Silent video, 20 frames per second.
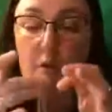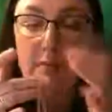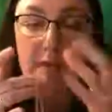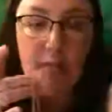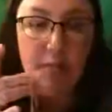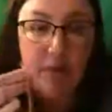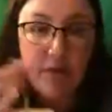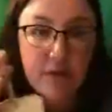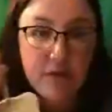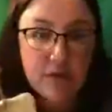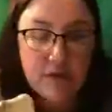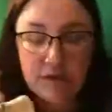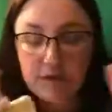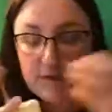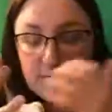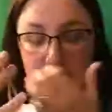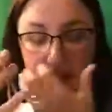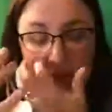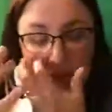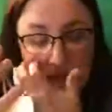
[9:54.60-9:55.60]
Remember, there's
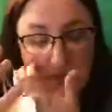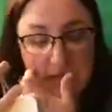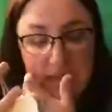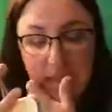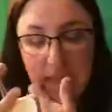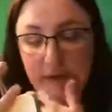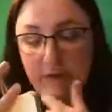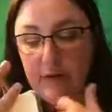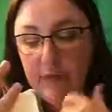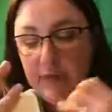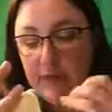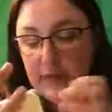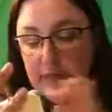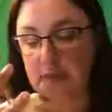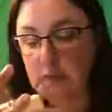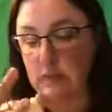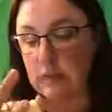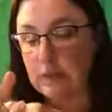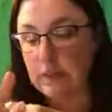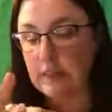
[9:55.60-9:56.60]
two sides to every
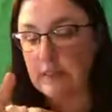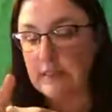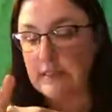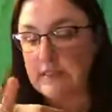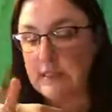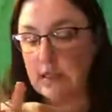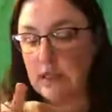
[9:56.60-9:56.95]
piece of wood,